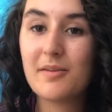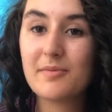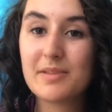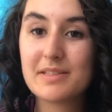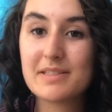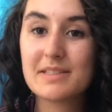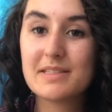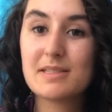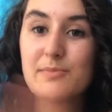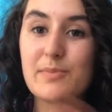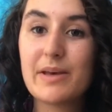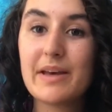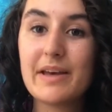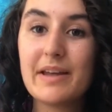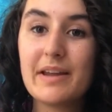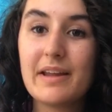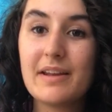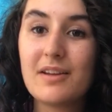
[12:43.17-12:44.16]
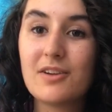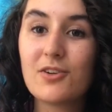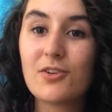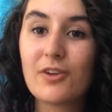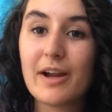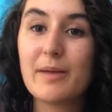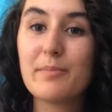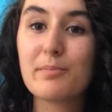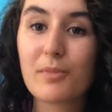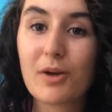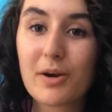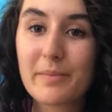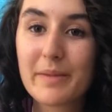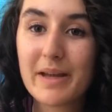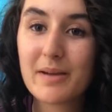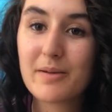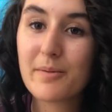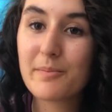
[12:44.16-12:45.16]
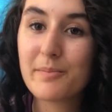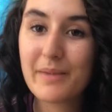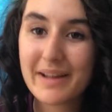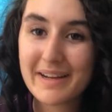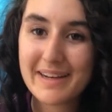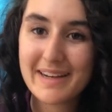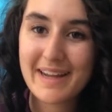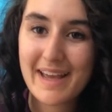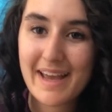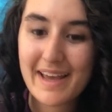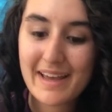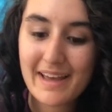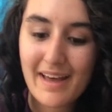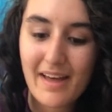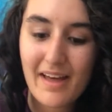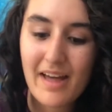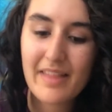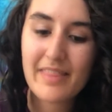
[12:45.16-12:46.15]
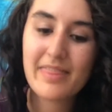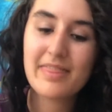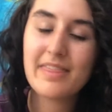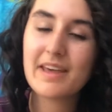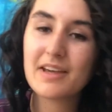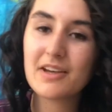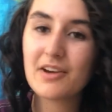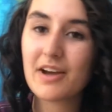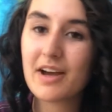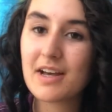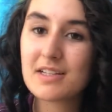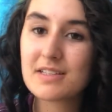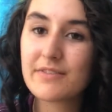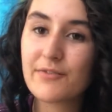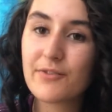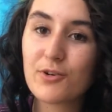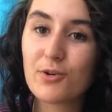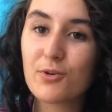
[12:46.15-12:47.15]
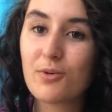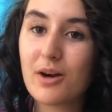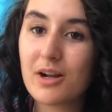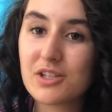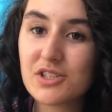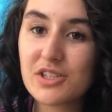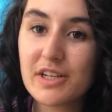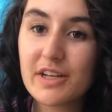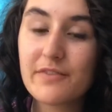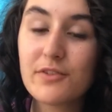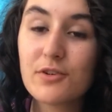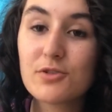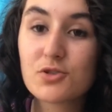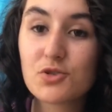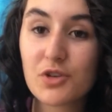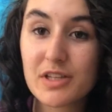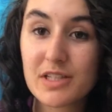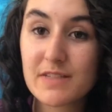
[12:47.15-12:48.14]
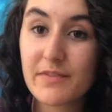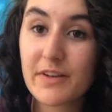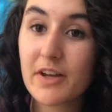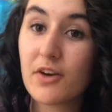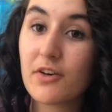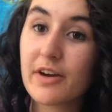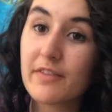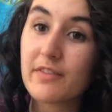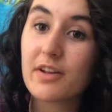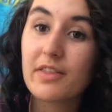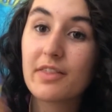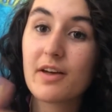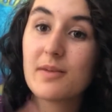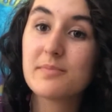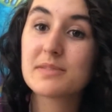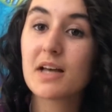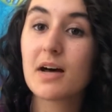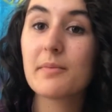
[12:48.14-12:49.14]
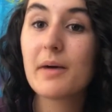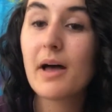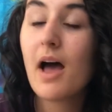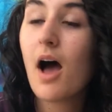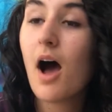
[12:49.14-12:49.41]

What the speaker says: This has been a great Mermaid Monday. Thank you guys for watching. If you enjoyed this video, give it a thumbs up.